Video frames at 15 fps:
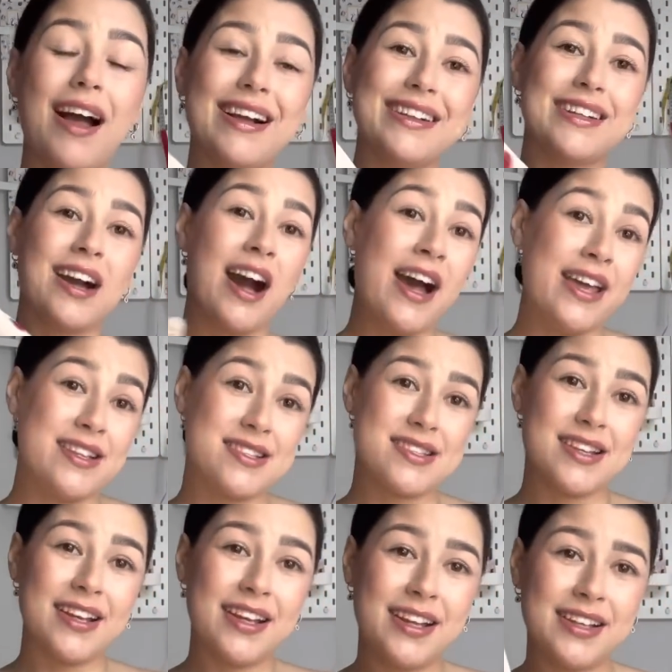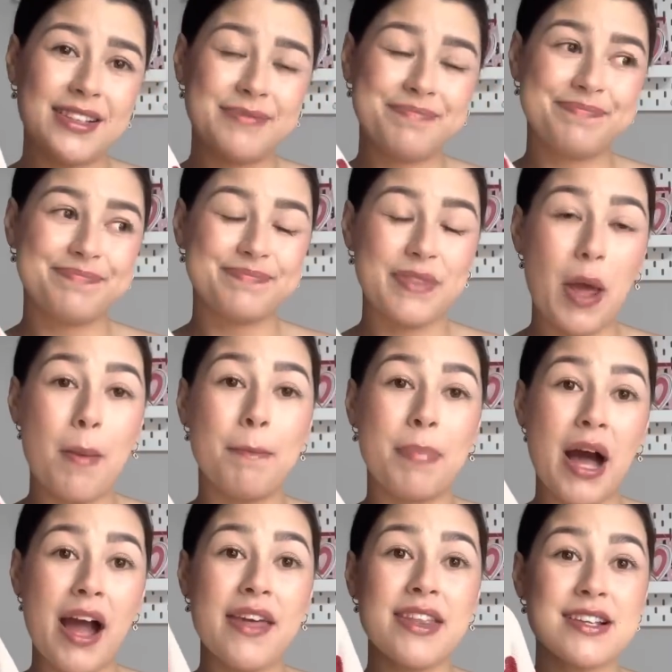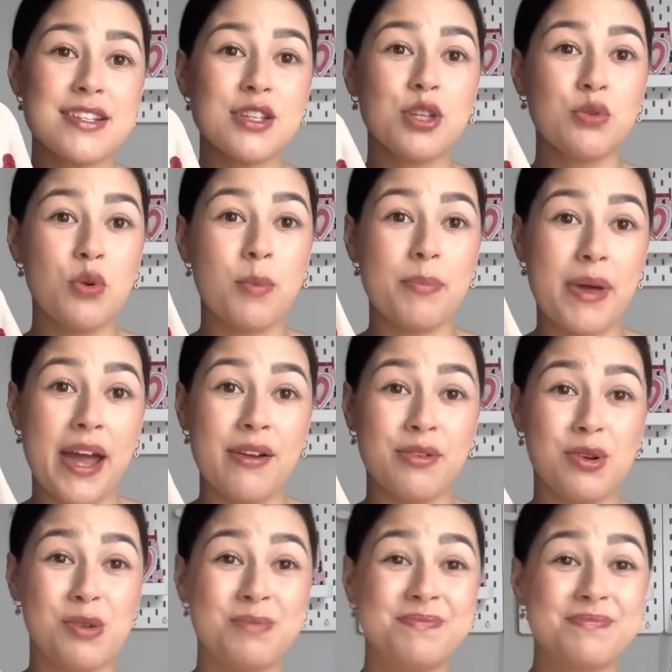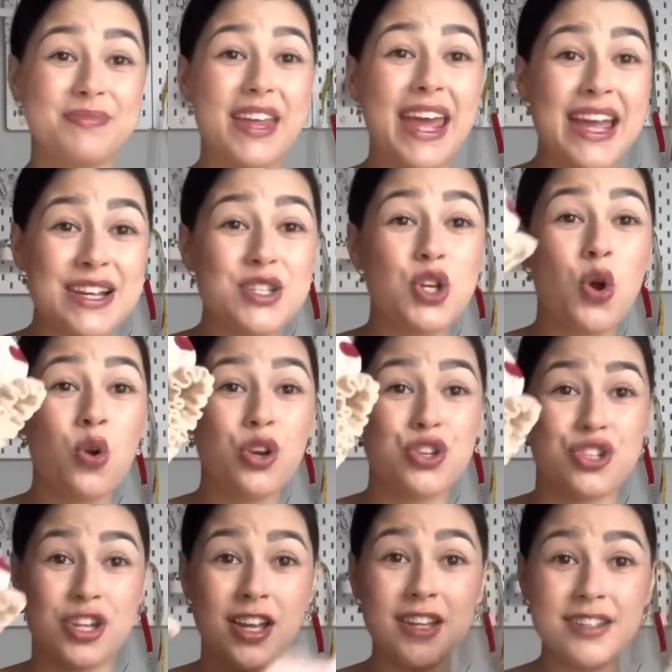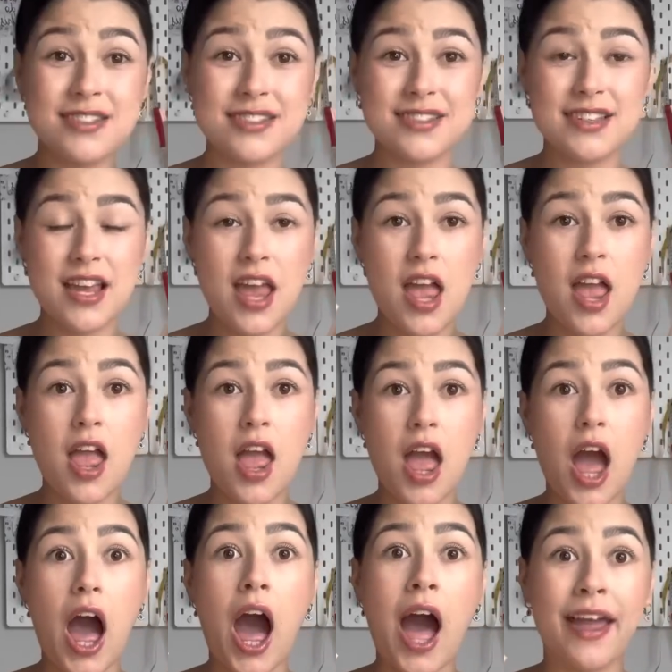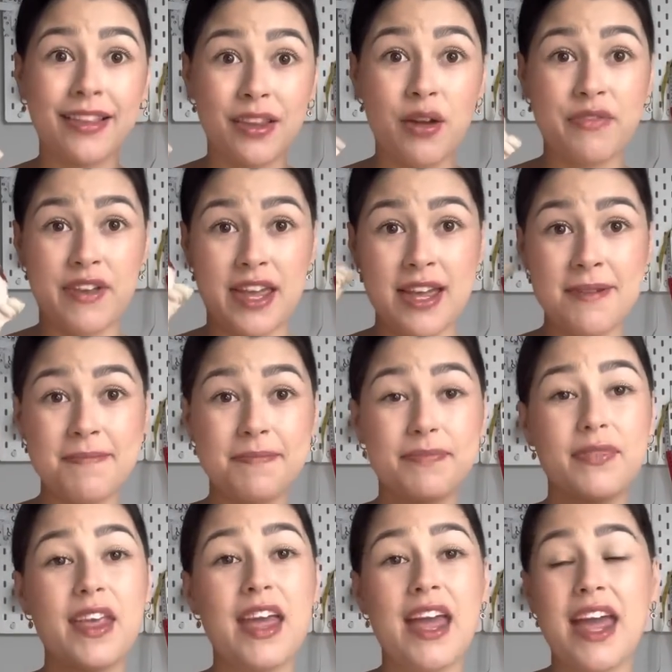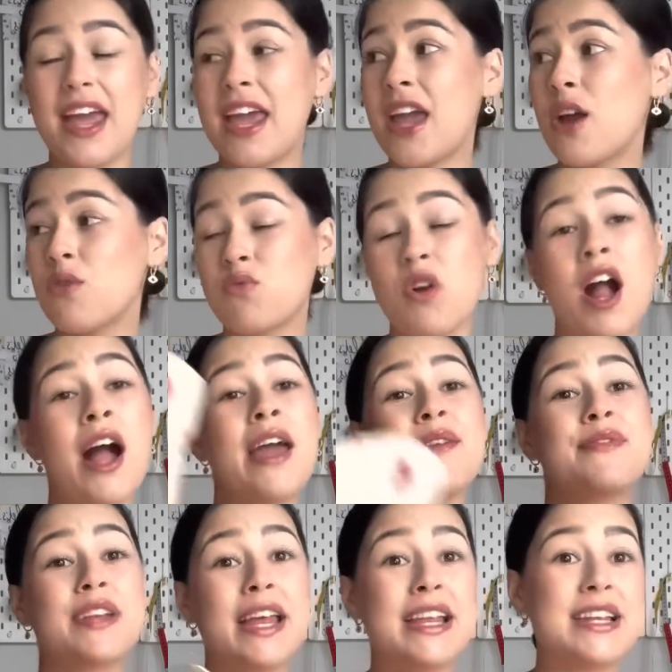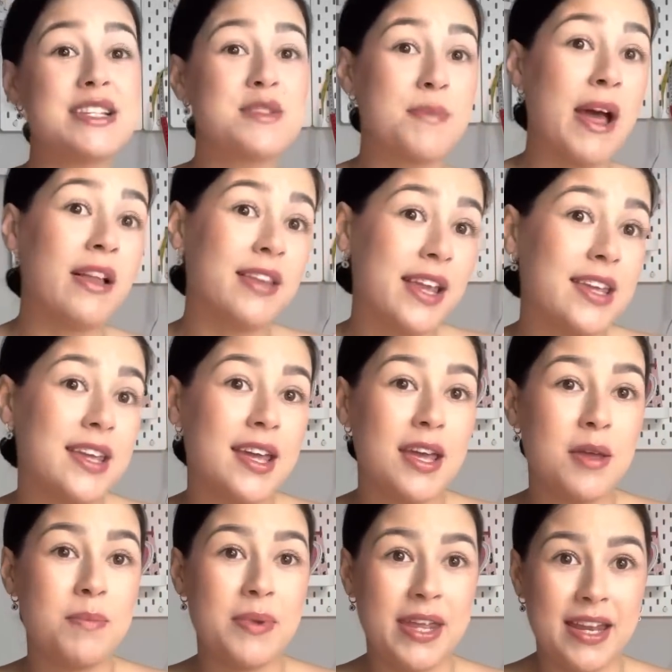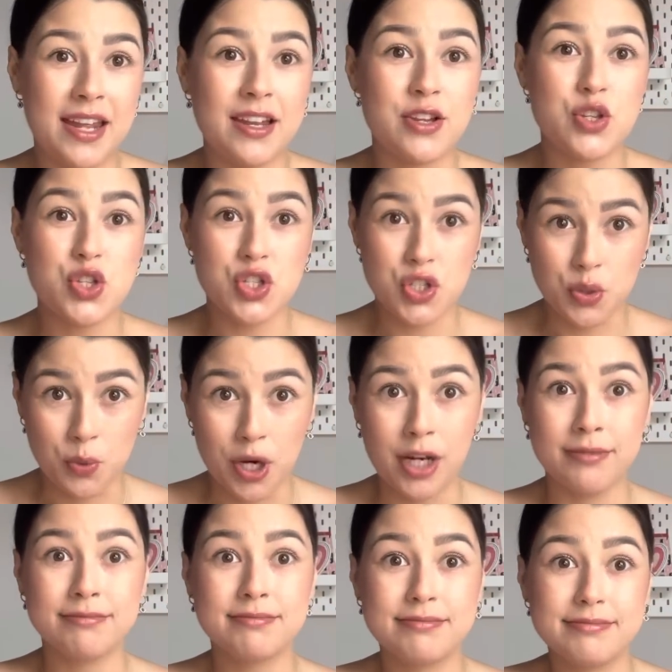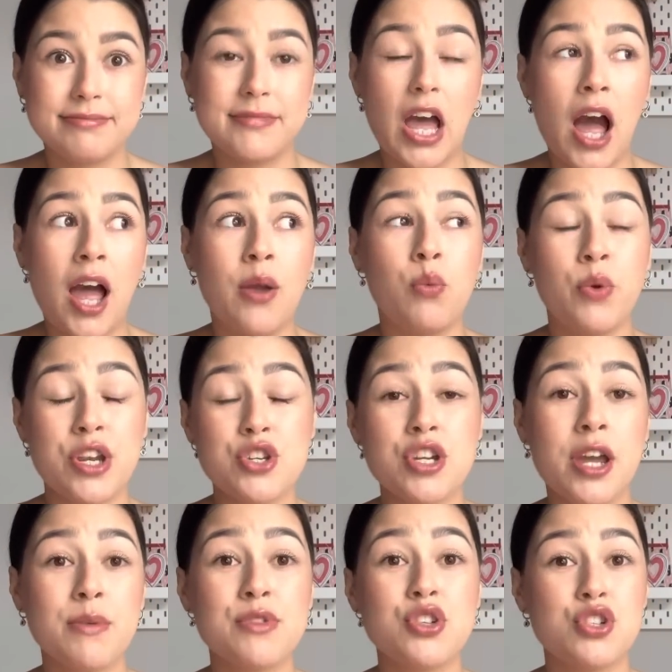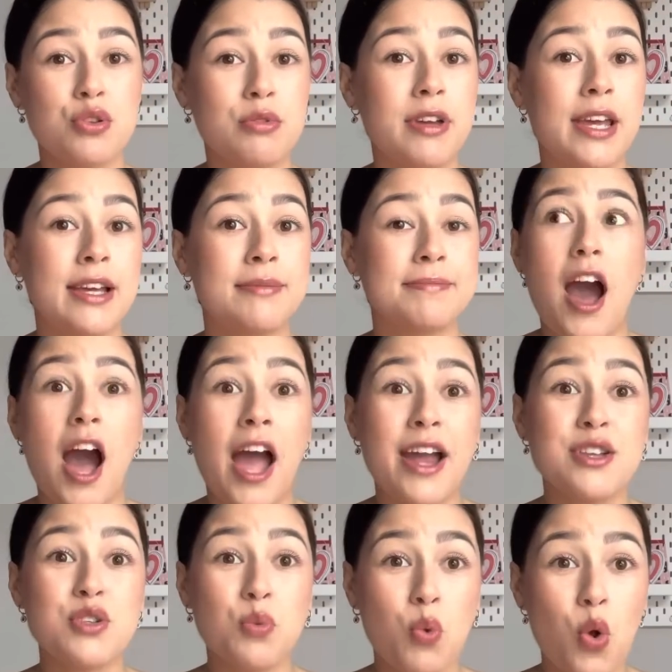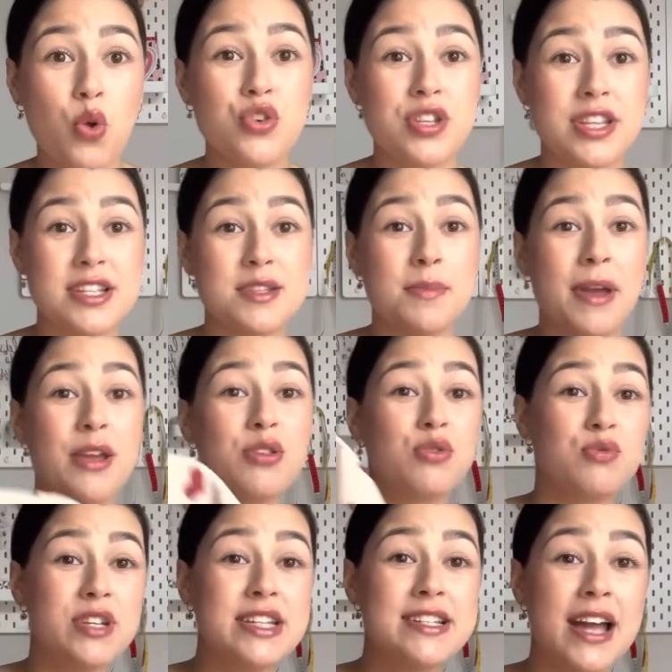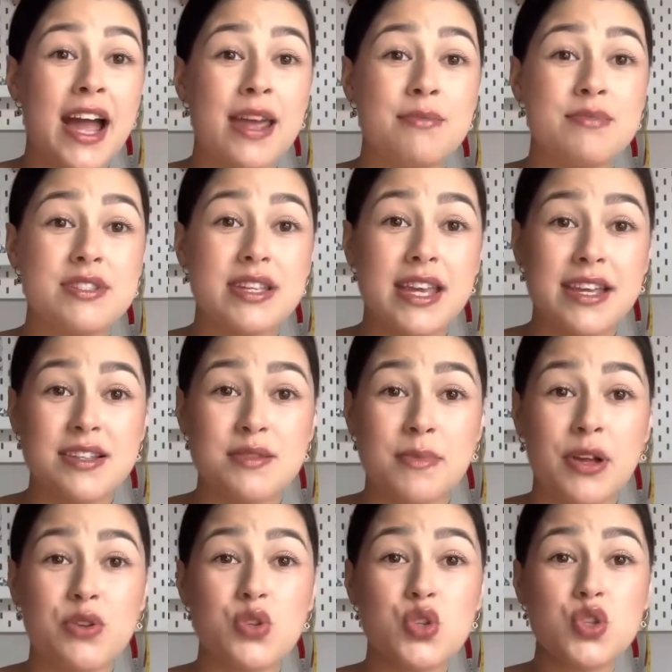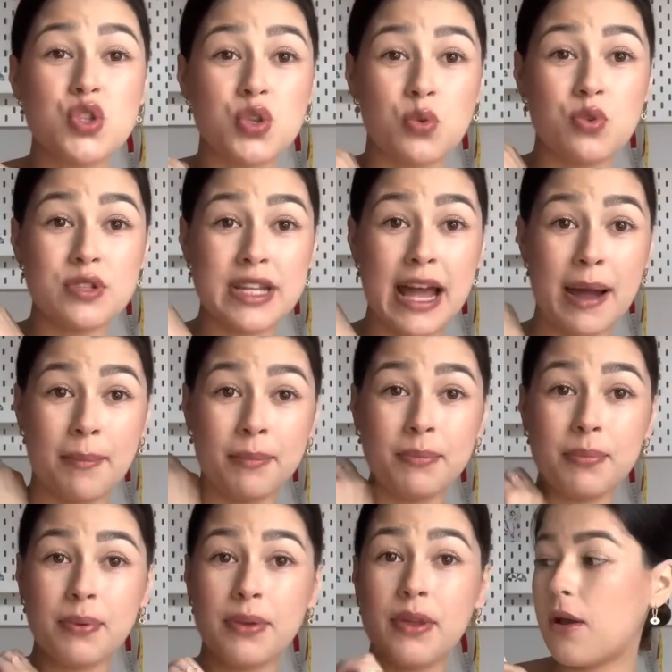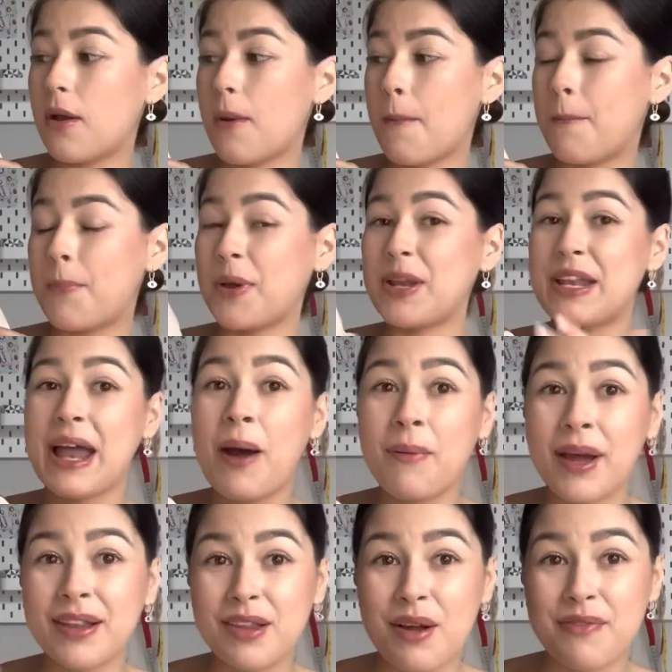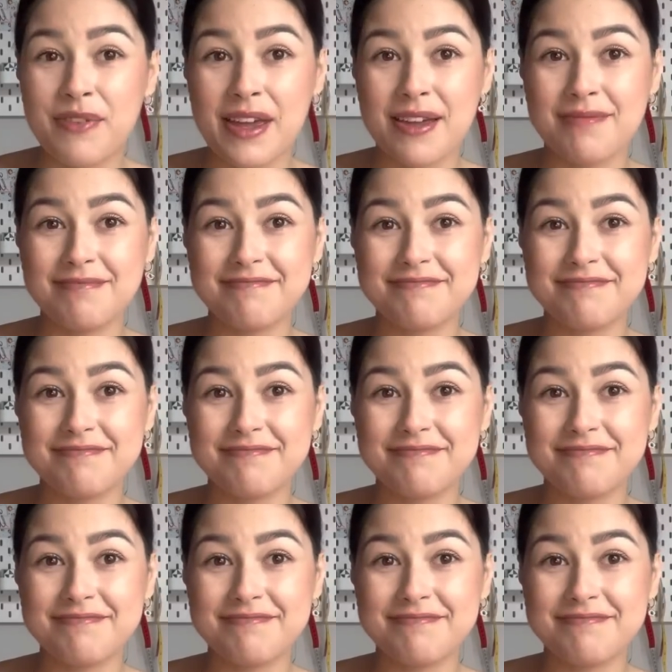Guys, buy this at your own peril. It's gorgeous. I love it. It arrived and it smelt like it had been in a sewer. I wish I was joking. I had to wash this about 3 times. It smelt so damp, but now I love it.